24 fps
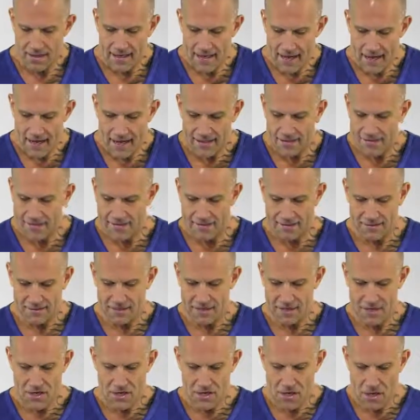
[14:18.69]
as
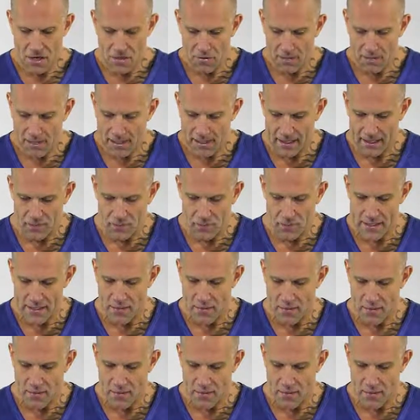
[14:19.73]
you know, because we,